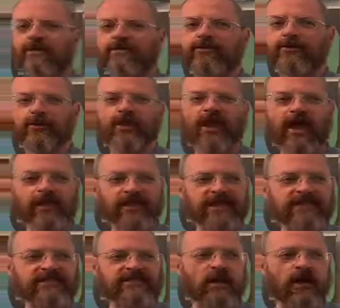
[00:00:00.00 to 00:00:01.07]
doing
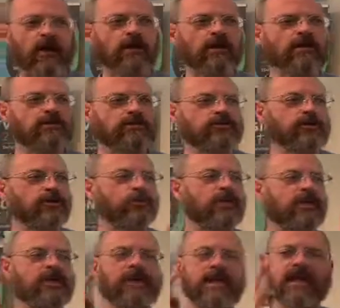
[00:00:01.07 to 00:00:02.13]
Eliezer,
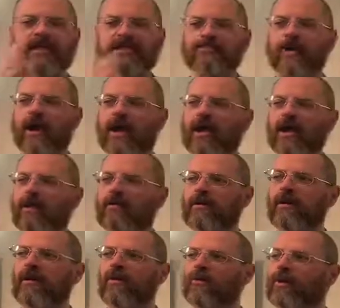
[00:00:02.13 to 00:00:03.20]
doing Ishmael,
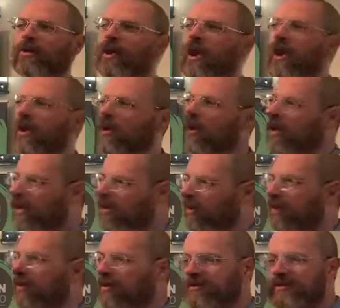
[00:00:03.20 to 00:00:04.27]
when God all
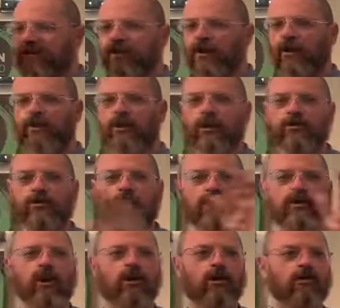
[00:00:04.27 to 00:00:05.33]
along said, no, no, no,
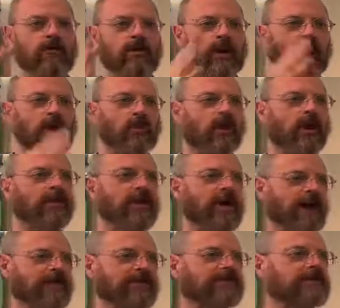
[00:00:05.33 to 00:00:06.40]
no, I want
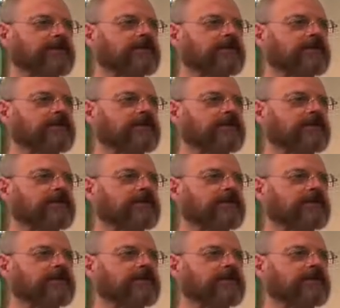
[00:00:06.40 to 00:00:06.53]
Isaac.